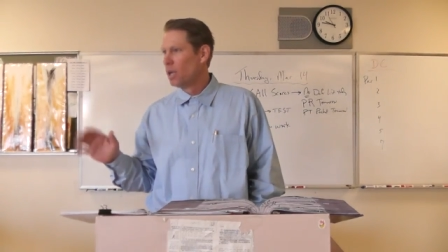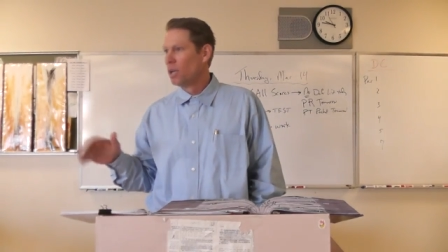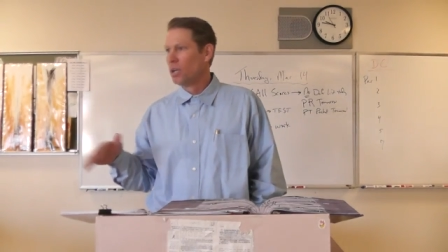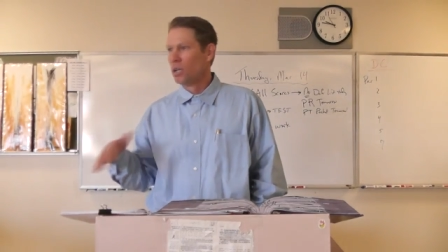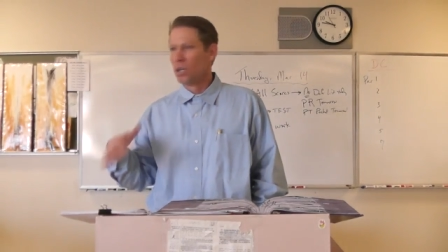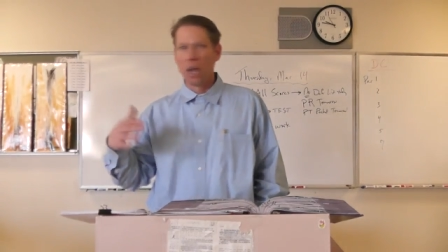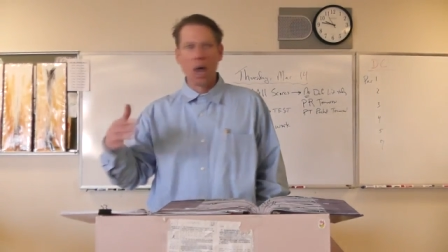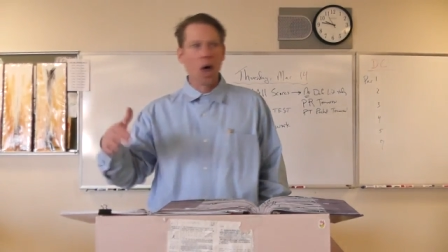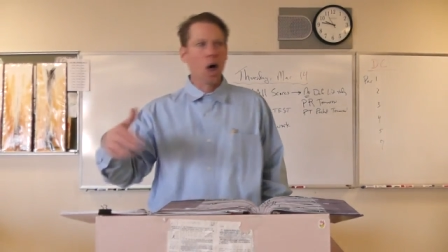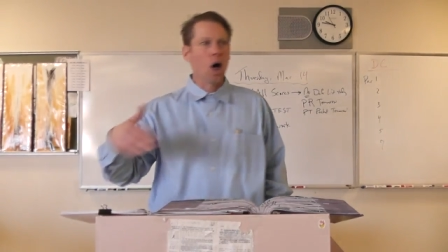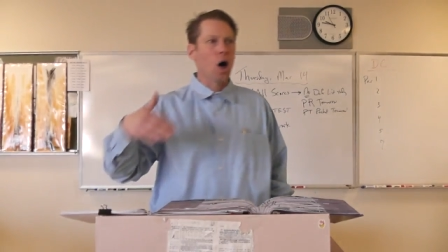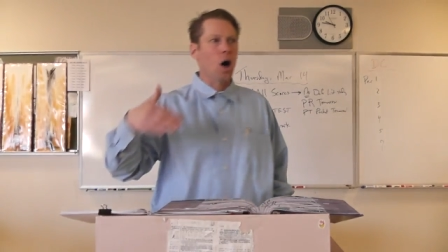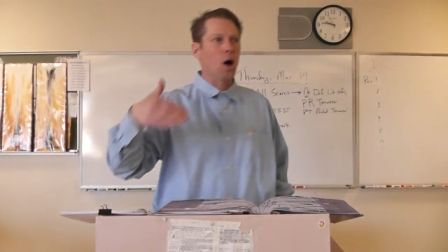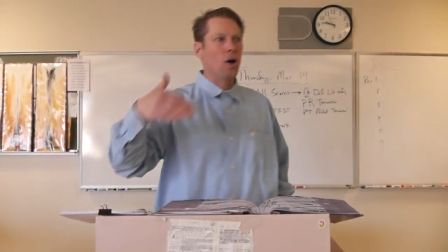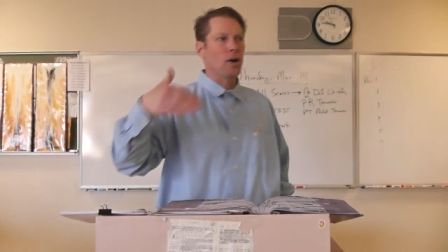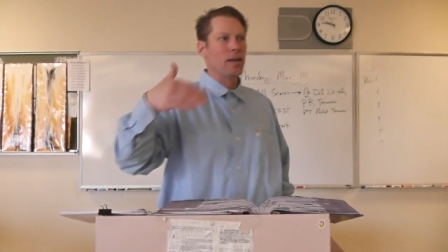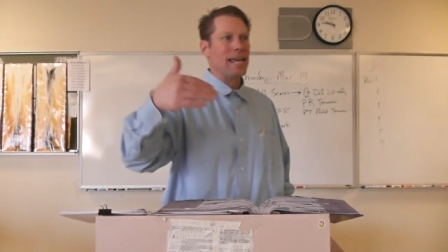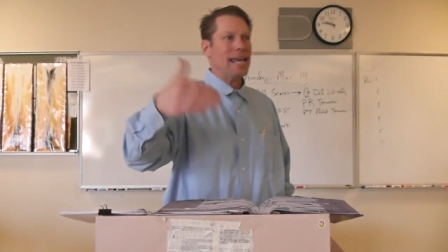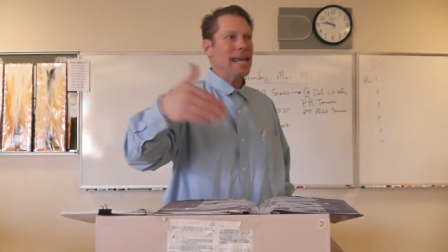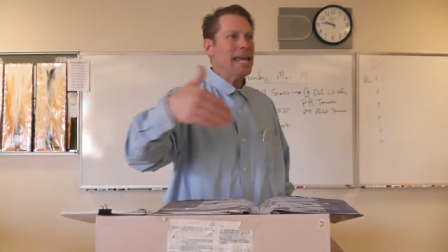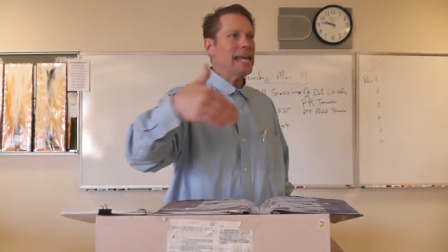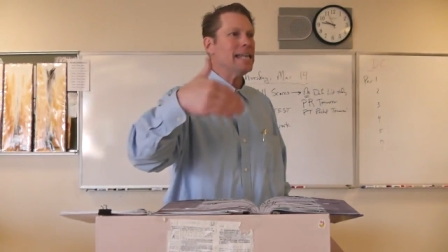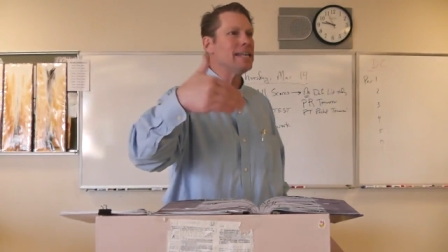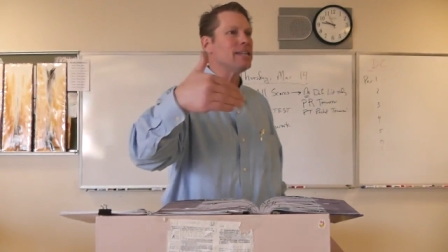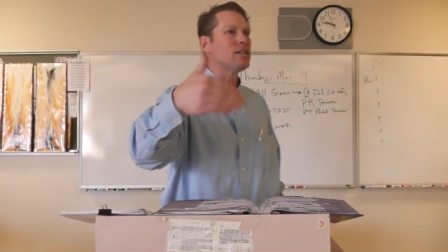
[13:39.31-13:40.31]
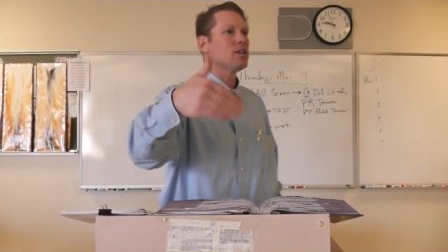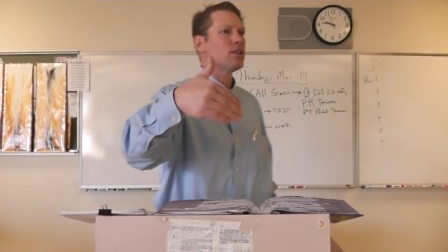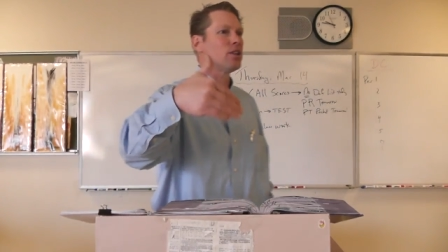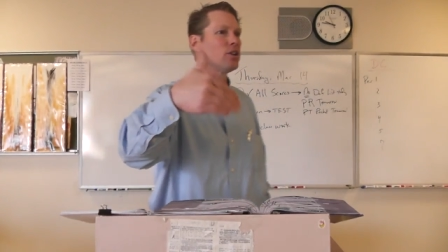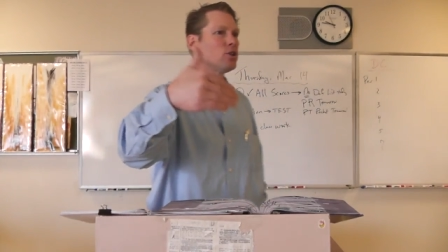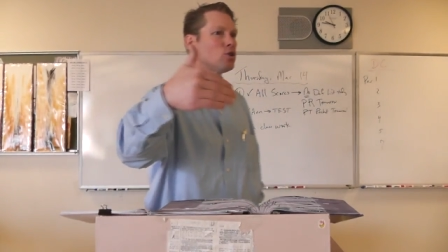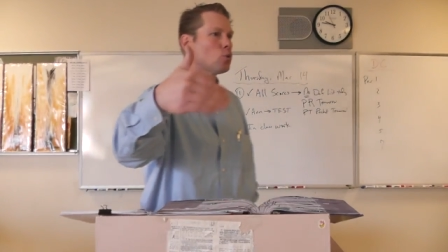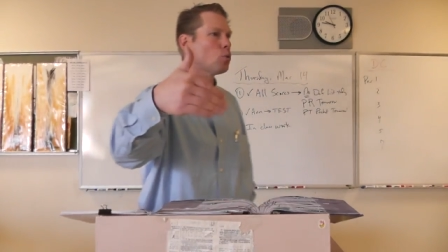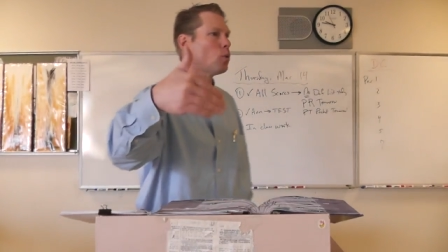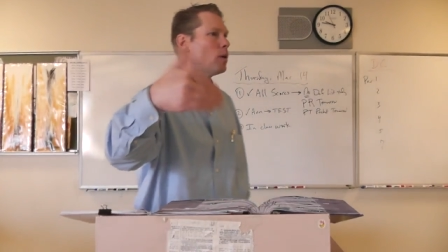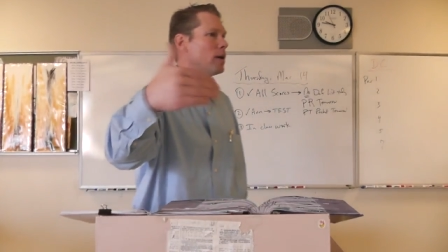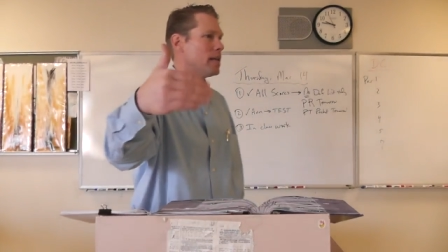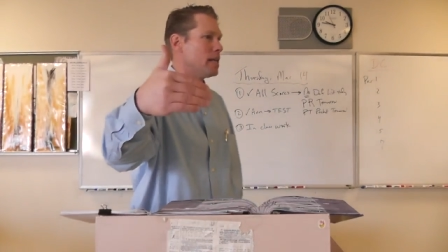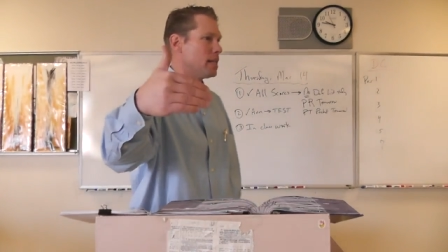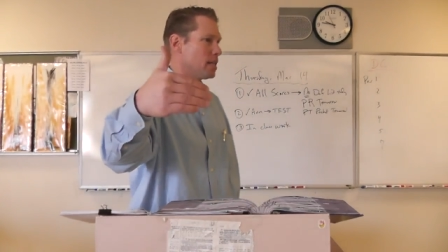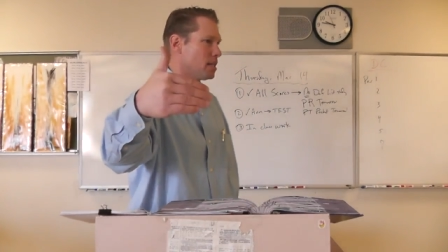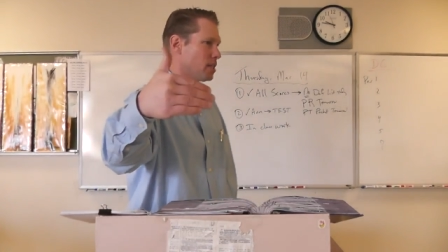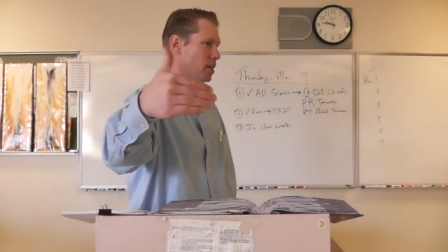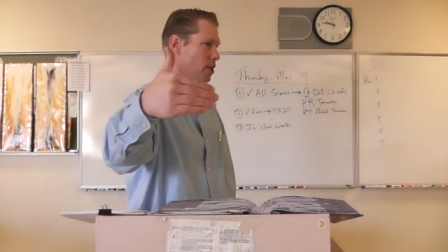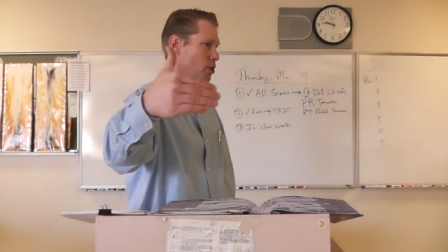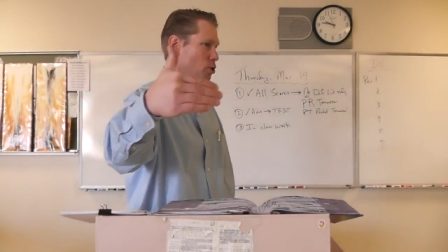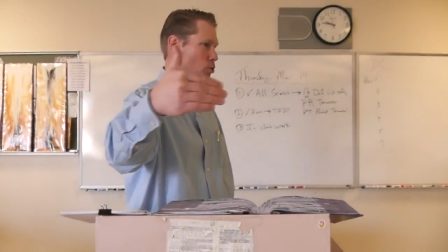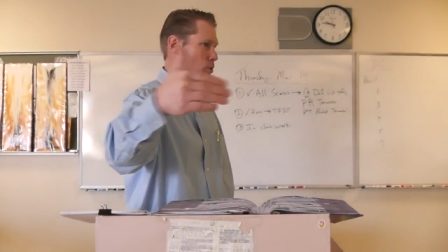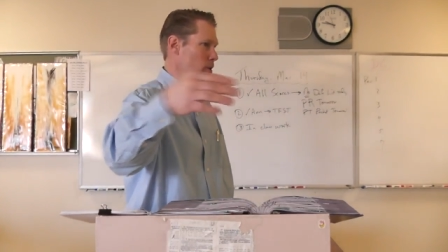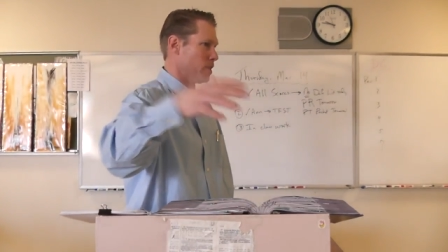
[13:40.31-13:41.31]
Long into the 20th
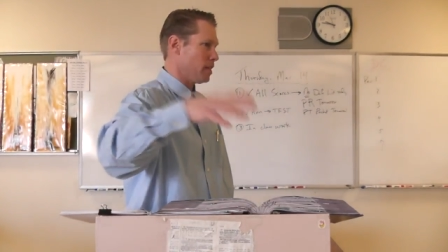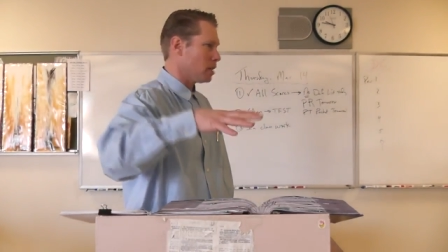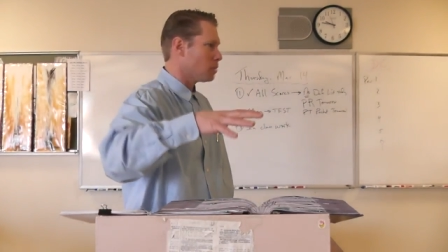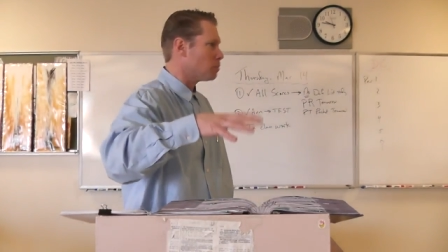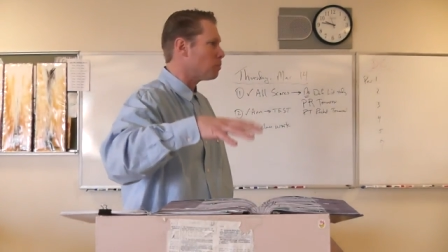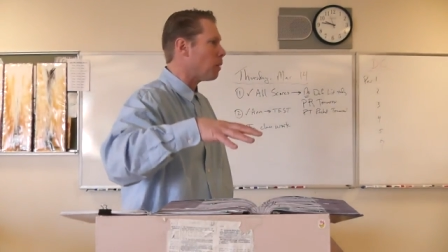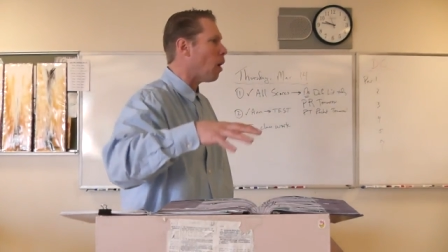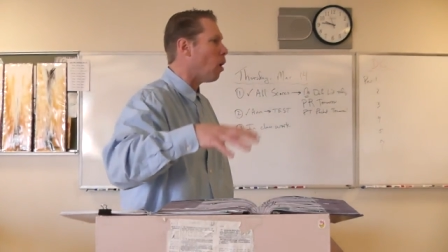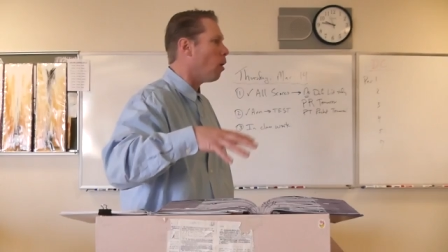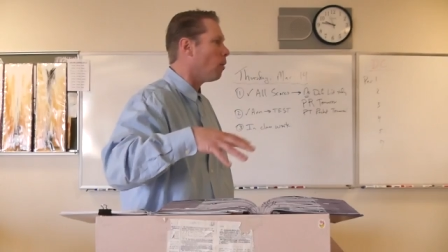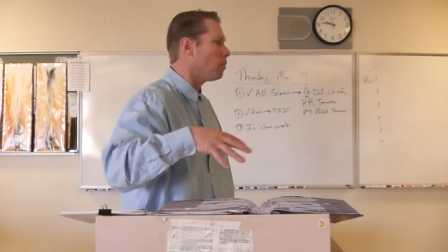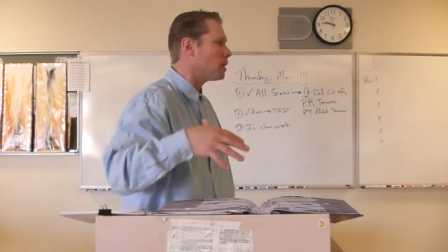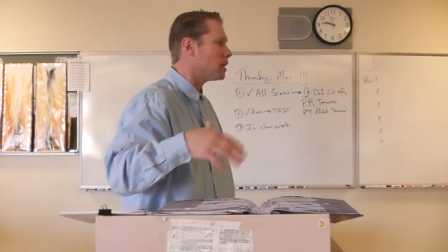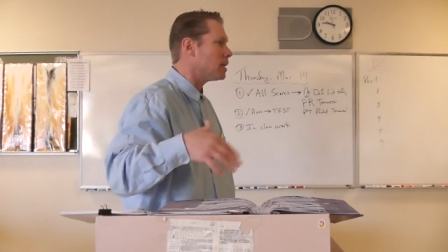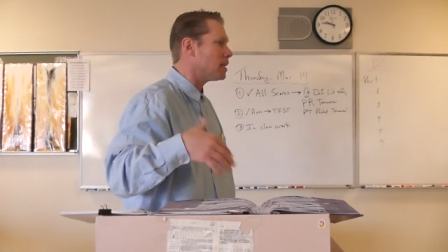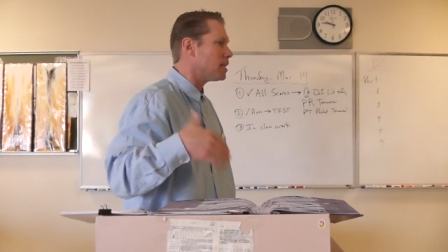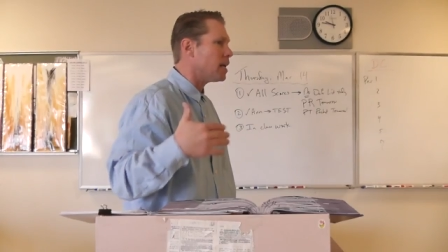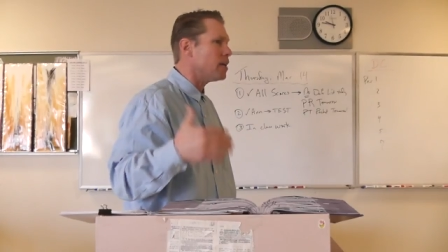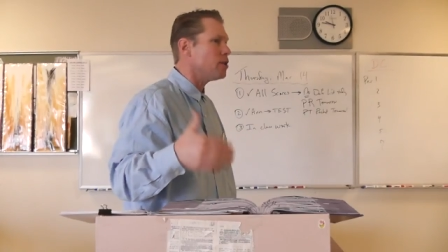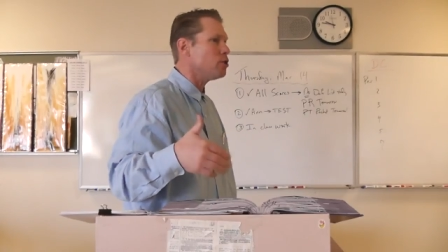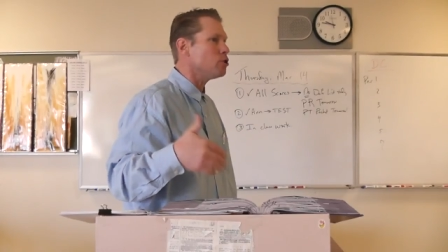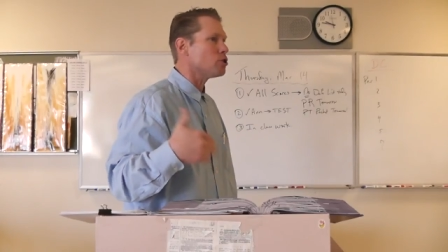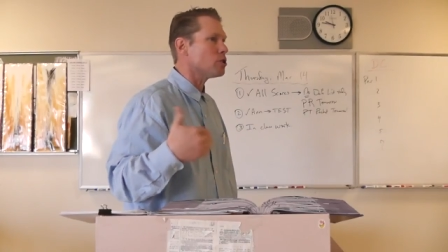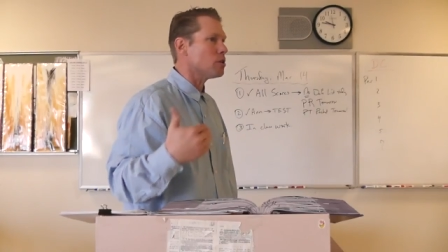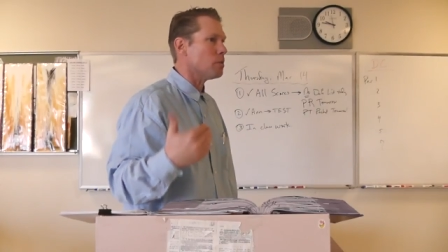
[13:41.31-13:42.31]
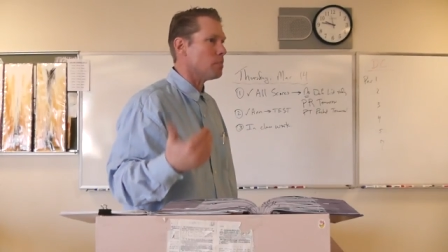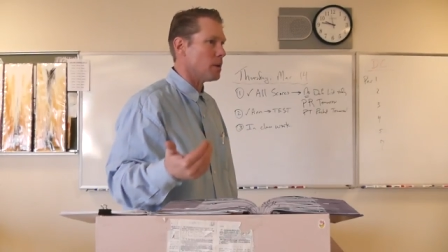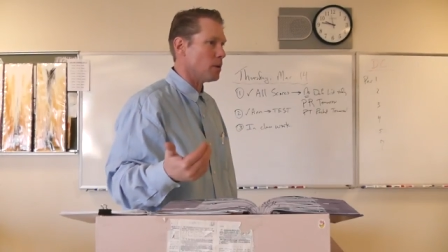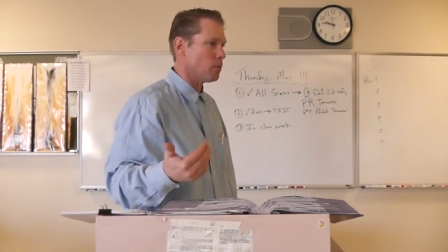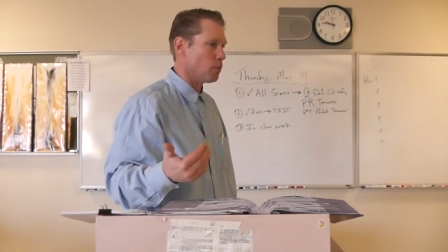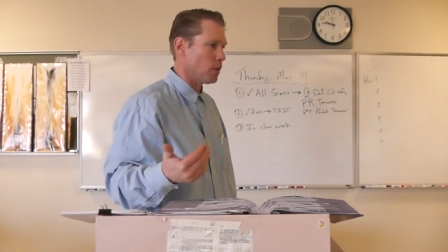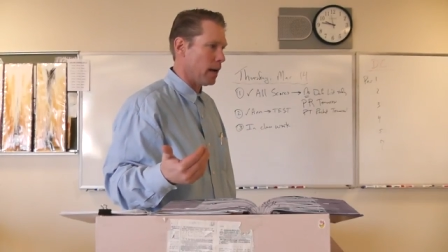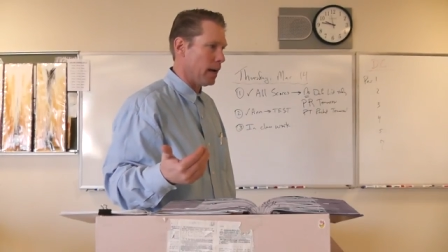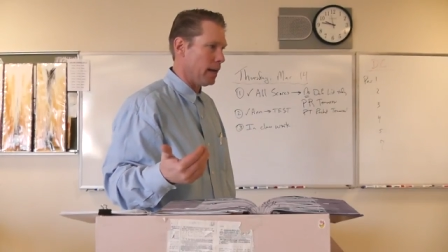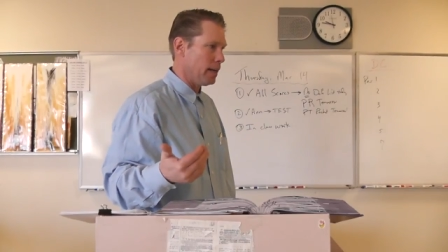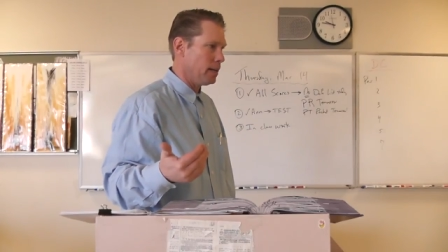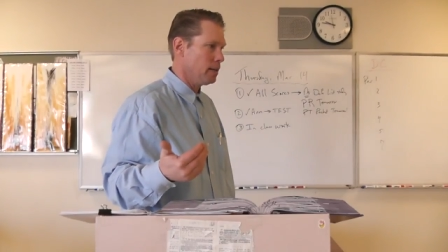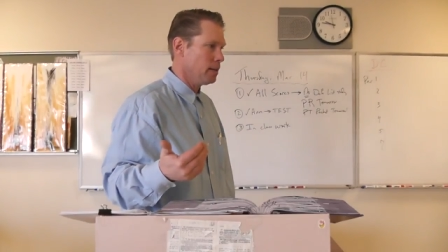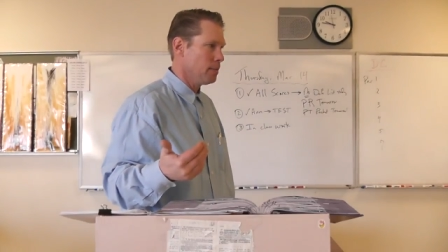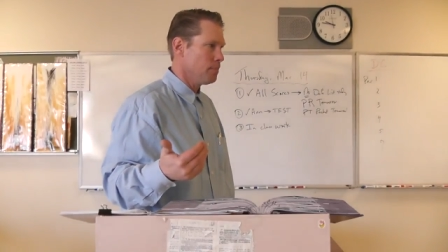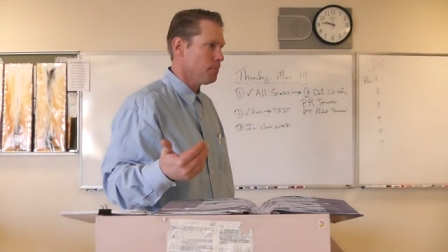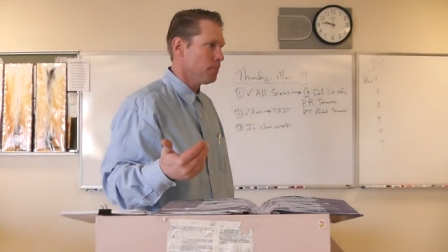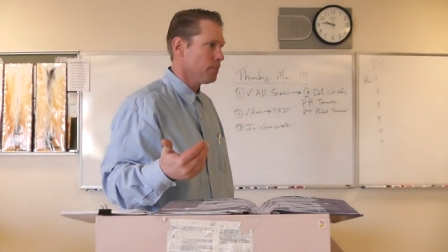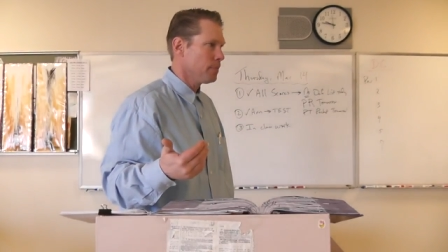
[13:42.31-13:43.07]
century, this poem continues to be read